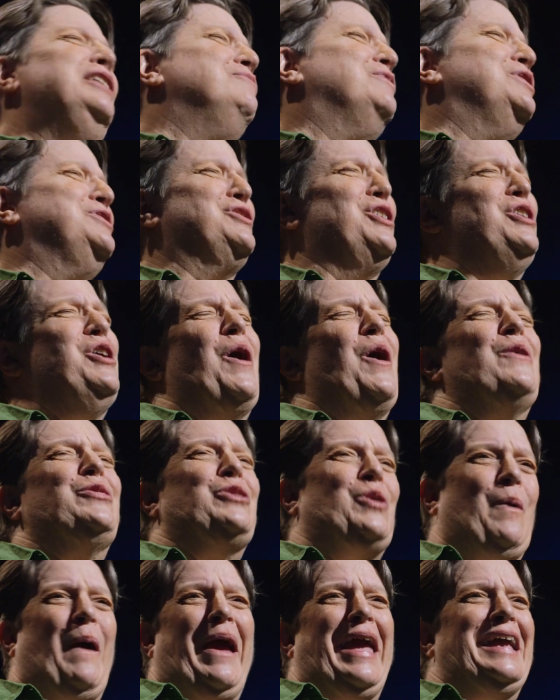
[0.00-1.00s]
it was an
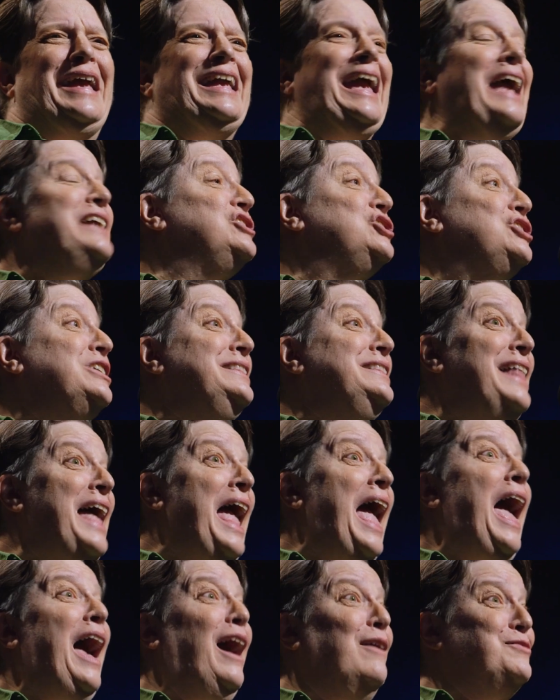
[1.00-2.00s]
earthquake. And she
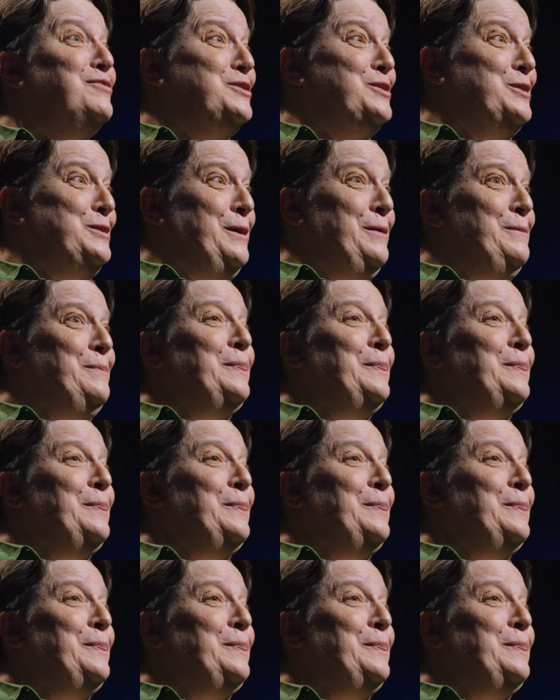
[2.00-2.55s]
laughs.